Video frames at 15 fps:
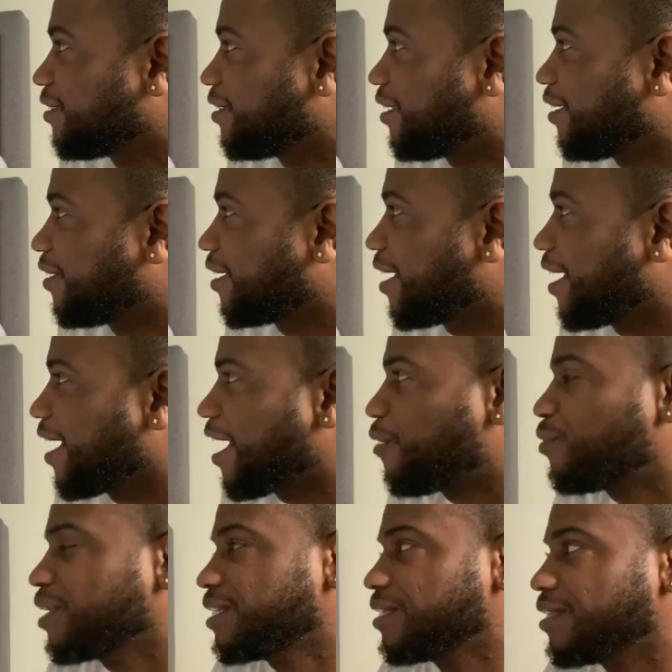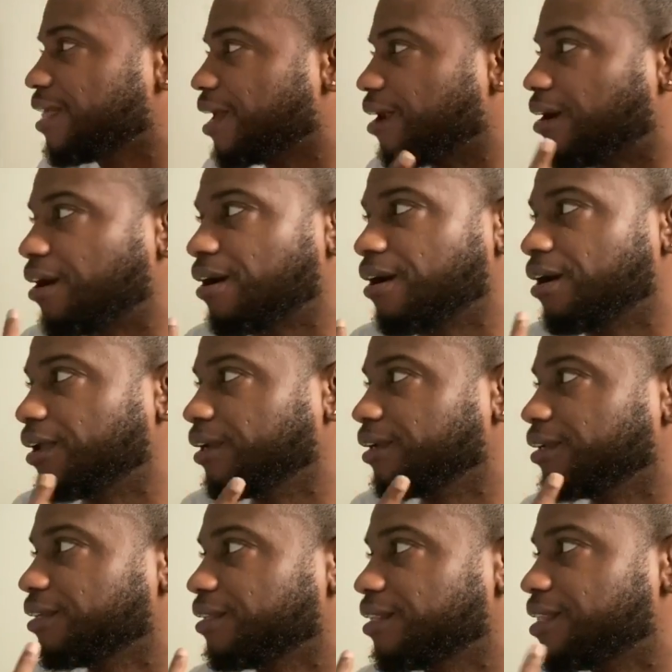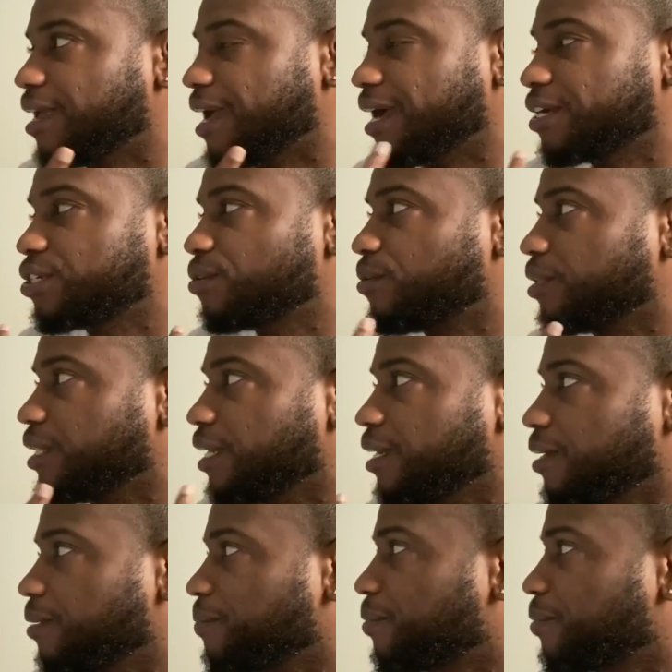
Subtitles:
Okay, I want to see that on the actual lid.